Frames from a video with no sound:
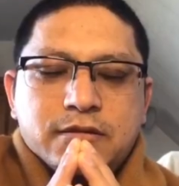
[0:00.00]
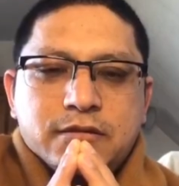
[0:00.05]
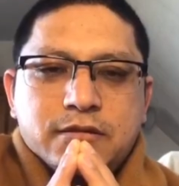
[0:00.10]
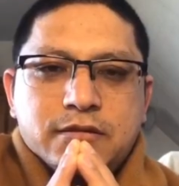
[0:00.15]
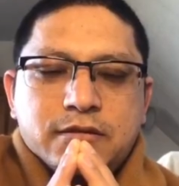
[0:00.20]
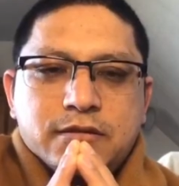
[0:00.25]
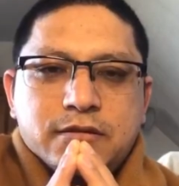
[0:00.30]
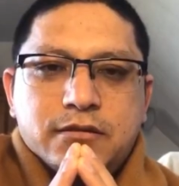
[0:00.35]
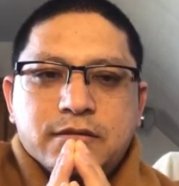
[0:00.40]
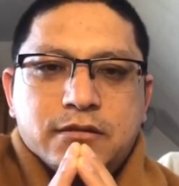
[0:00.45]

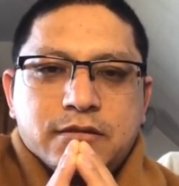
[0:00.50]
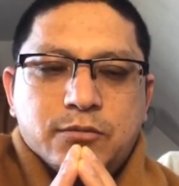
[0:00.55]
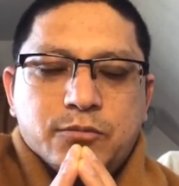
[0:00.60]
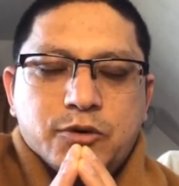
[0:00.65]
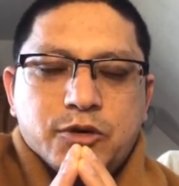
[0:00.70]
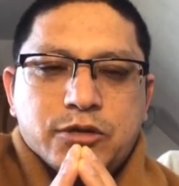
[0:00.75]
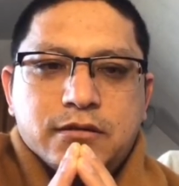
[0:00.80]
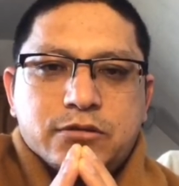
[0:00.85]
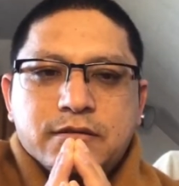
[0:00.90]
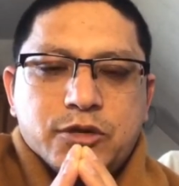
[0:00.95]

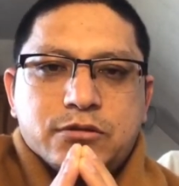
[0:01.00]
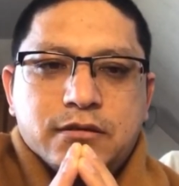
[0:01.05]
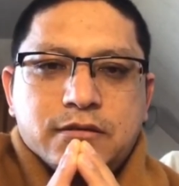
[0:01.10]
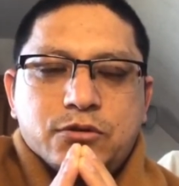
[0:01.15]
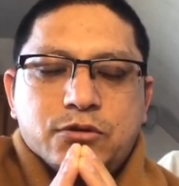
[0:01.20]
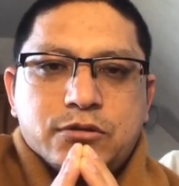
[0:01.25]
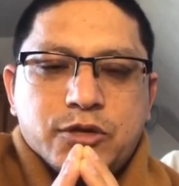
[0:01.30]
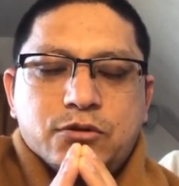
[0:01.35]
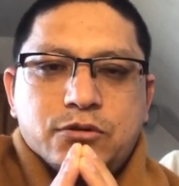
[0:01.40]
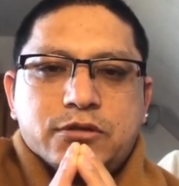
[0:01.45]

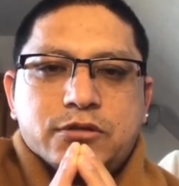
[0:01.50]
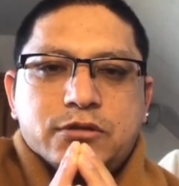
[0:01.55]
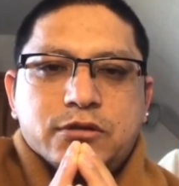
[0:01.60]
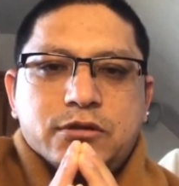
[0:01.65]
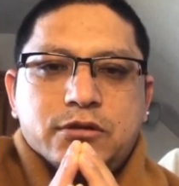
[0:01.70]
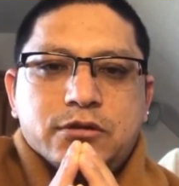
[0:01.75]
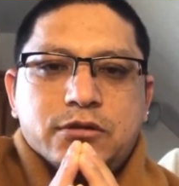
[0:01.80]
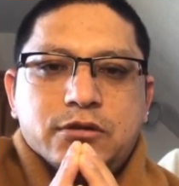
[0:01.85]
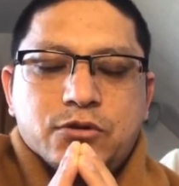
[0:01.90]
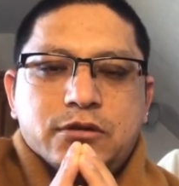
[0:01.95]
Namato
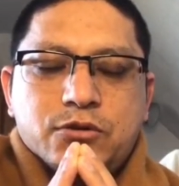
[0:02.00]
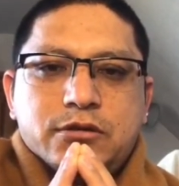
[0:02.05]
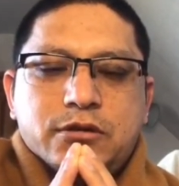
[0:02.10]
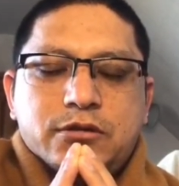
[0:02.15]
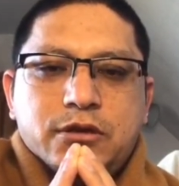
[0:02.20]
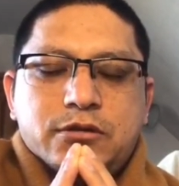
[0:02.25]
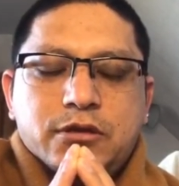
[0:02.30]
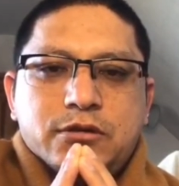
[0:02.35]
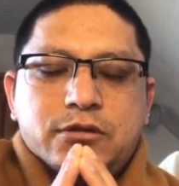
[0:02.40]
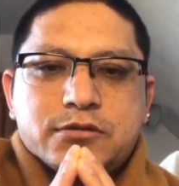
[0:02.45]

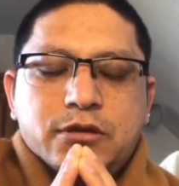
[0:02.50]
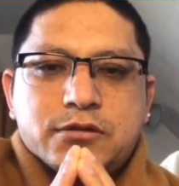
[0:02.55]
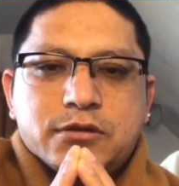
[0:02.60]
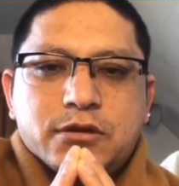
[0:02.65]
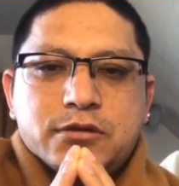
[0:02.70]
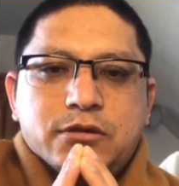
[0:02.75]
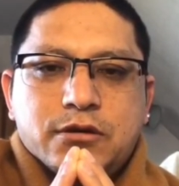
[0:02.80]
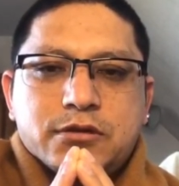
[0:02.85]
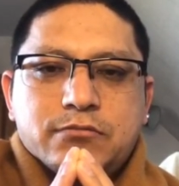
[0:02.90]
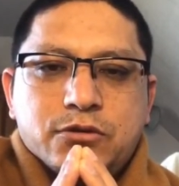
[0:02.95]

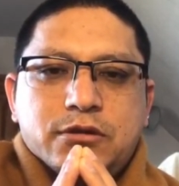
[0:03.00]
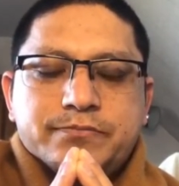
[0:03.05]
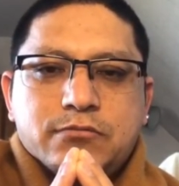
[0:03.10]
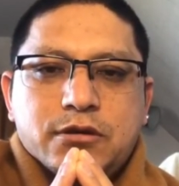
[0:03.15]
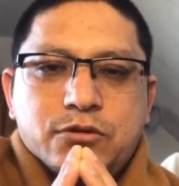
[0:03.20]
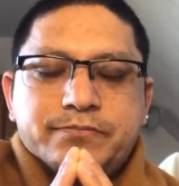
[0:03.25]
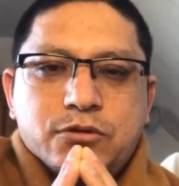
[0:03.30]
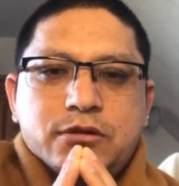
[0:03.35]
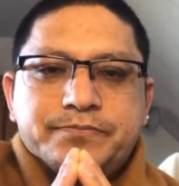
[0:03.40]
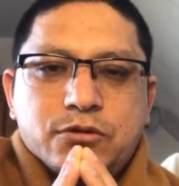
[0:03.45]
Ratanataya
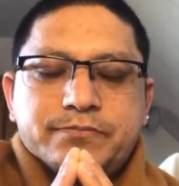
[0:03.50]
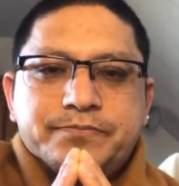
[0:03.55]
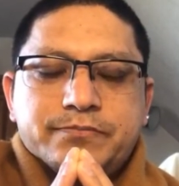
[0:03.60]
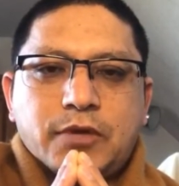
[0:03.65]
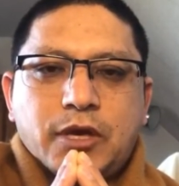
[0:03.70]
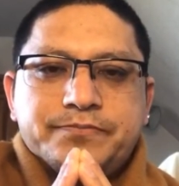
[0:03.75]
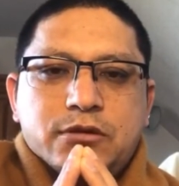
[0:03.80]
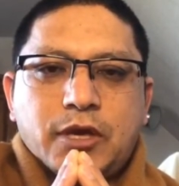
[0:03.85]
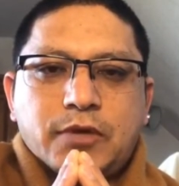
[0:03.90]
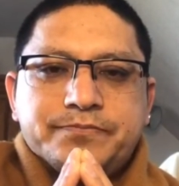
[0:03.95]

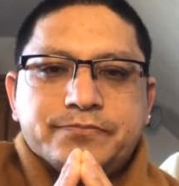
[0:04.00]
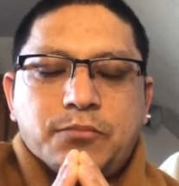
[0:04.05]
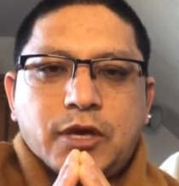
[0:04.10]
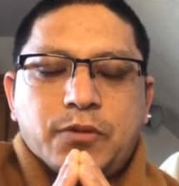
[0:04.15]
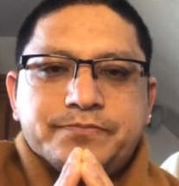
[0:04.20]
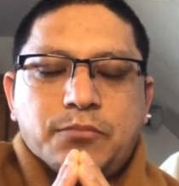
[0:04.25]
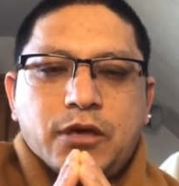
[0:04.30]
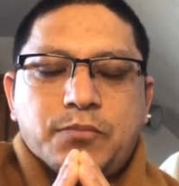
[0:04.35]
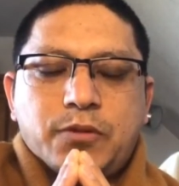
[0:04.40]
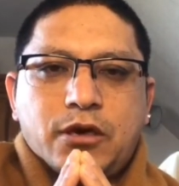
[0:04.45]
May I
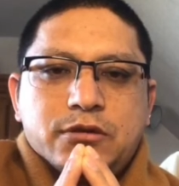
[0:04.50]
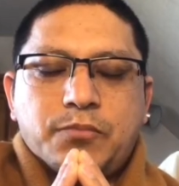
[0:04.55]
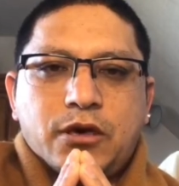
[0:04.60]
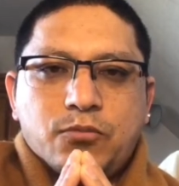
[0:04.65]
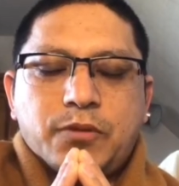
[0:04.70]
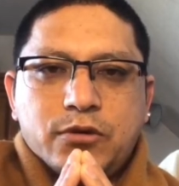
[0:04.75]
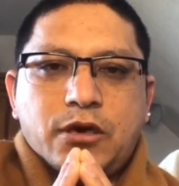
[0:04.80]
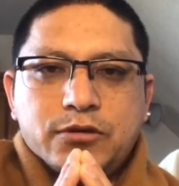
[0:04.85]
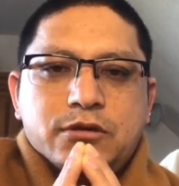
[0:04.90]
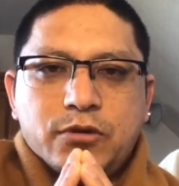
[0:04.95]
pay
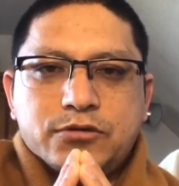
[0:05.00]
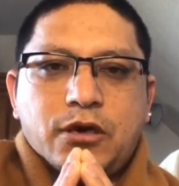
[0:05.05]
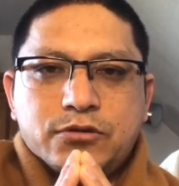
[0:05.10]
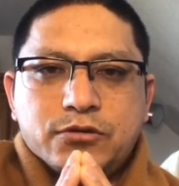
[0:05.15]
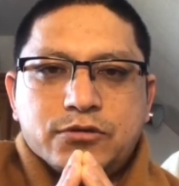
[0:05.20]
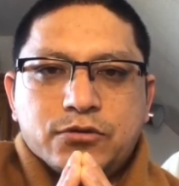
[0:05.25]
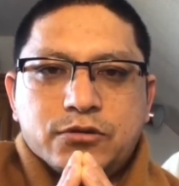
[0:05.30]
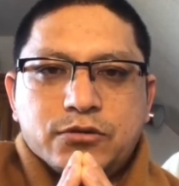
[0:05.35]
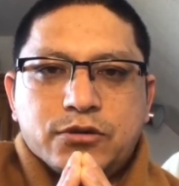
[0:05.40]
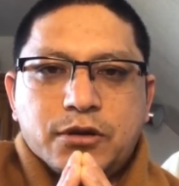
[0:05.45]
homage
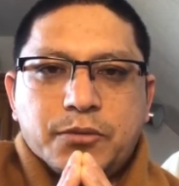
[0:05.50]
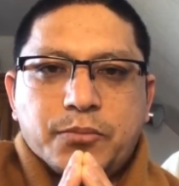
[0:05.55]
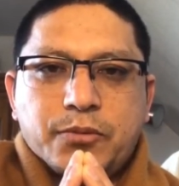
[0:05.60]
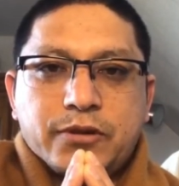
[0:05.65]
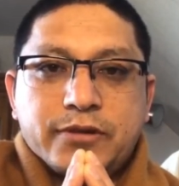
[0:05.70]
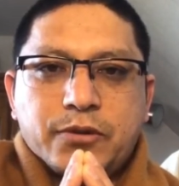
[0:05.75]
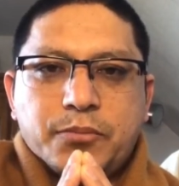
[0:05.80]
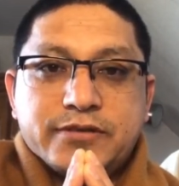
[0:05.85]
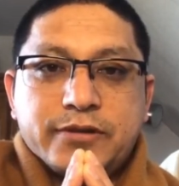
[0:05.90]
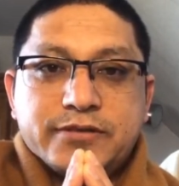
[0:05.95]
to
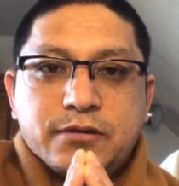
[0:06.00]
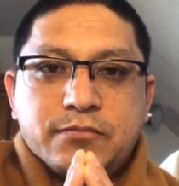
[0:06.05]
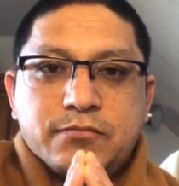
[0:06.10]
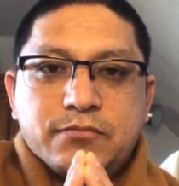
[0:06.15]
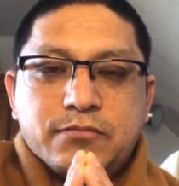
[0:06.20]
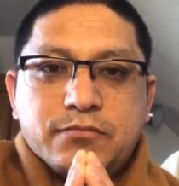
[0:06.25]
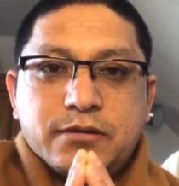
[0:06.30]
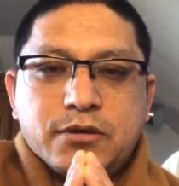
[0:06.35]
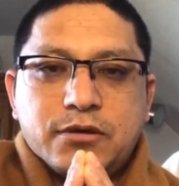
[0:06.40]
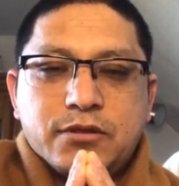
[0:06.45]
Triple
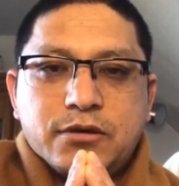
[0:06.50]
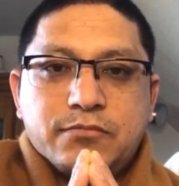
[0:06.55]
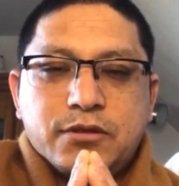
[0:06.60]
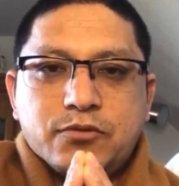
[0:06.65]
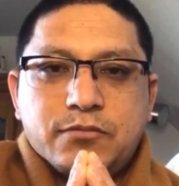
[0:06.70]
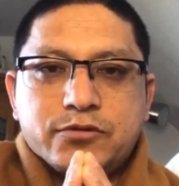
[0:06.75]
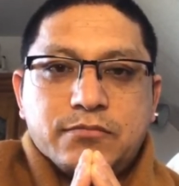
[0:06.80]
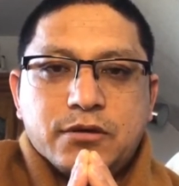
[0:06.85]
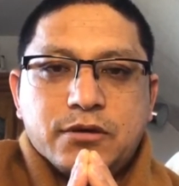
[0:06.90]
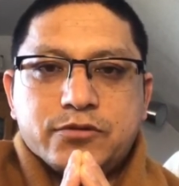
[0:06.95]
Gem, the
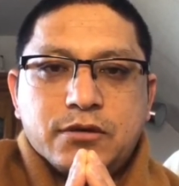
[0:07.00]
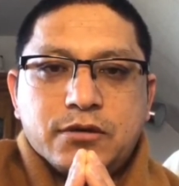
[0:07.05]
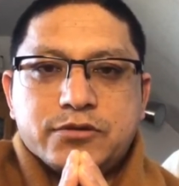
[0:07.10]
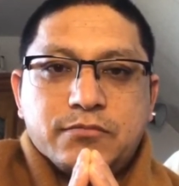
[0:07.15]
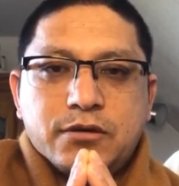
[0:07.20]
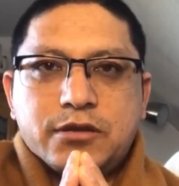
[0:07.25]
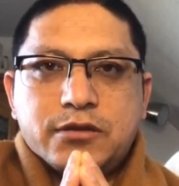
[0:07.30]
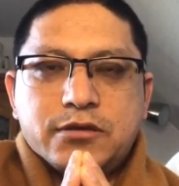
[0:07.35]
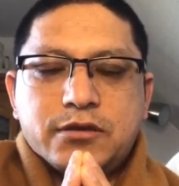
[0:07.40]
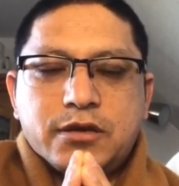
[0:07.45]

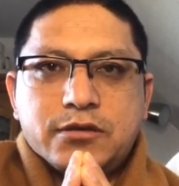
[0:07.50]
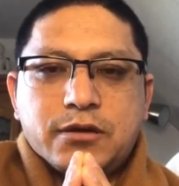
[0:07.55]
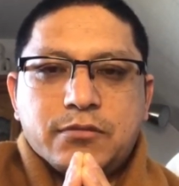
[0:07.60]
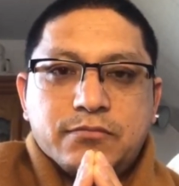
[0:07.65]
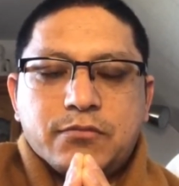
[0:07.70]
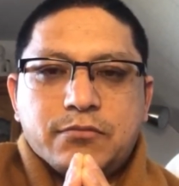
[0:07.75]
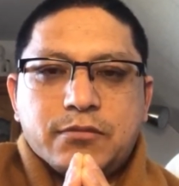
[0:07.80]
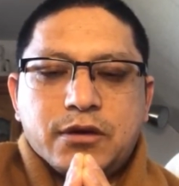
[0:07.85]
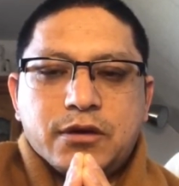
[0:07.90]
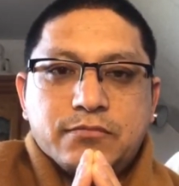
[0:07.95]
Buddha,
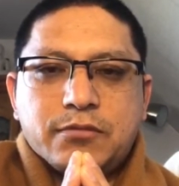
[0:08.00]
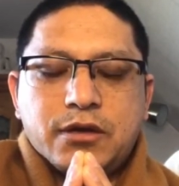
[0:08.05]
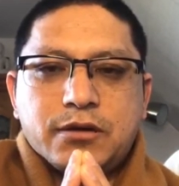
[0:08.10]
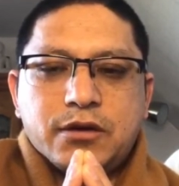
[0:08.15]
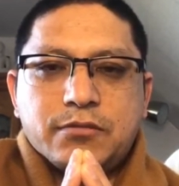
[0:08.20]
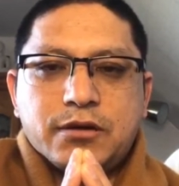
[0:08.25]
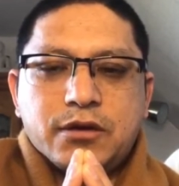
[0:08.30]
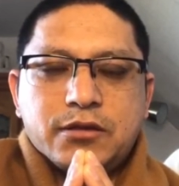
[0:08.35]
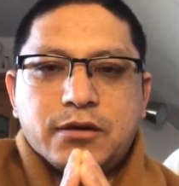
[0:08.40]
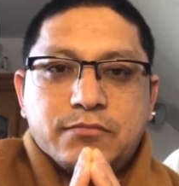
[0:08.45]
Dhamma,
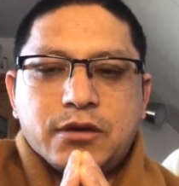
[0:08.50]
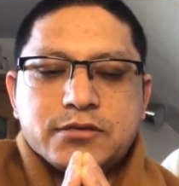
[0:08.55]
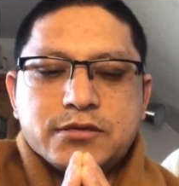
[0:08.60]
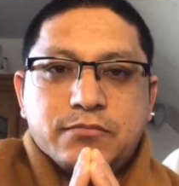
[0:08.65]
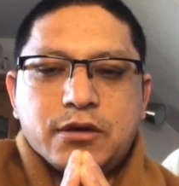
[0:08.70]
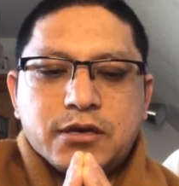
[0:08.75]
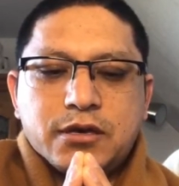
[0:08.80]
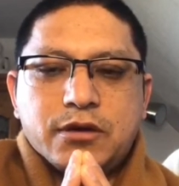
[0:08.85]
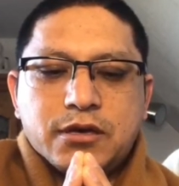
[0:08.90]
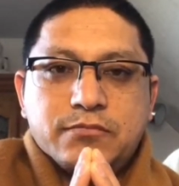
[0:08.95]
and the
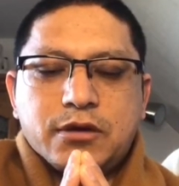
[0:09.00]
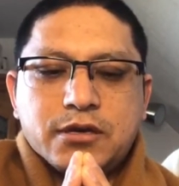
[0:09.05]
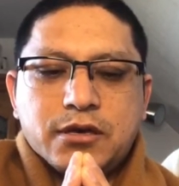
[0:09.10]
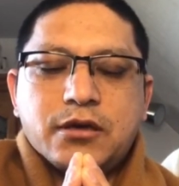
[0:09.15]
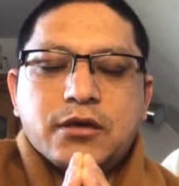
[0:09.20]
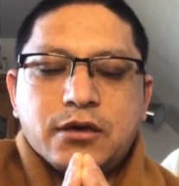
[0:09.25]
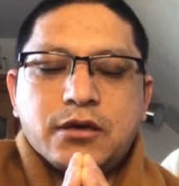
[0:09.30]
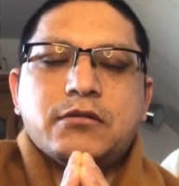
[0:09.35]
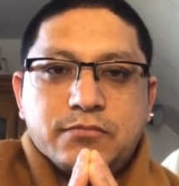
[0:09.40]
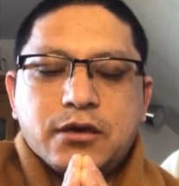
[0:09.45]
Sangha.